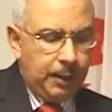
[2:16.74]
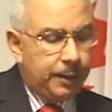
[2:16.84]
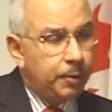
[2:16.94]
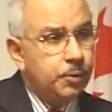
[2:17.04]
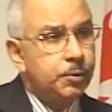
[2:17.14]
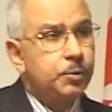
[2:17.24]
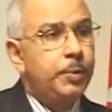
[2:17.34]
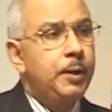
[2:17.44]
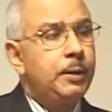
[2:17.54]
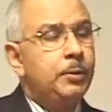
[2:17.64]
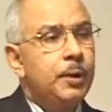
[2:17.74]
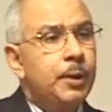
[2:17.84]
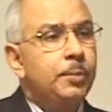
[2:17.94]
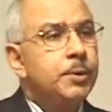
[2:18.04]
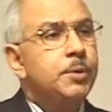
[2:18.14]
and also to
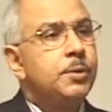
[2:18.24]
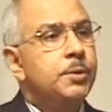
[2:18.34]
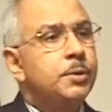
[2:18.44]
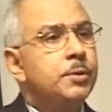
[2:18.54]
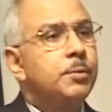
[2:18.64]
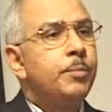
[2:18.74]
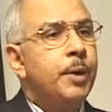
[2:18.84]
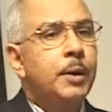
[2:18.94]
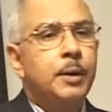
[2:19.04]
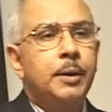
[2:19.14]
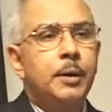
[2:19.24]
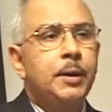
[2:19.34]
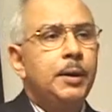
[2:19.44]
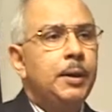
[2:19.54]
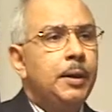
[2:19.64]
help these users to make
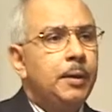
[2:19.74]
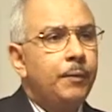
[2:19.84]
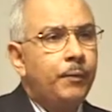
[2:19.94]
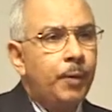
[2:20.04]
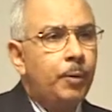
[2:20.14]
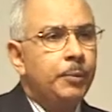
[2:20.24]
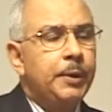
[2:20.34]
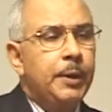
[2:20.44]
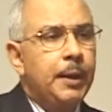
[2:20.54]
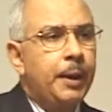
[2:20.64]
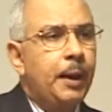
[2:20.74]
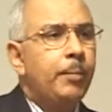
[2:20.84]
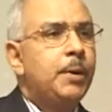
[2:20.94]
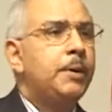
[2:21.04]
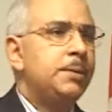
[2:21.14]
informed
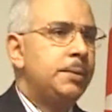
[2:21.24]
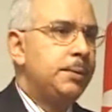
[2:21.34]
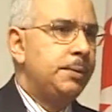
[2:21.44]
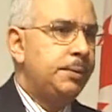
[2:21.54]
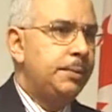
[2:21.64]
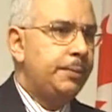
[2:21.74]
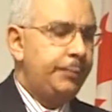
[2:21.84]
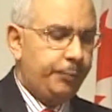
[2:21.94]
economic decisions.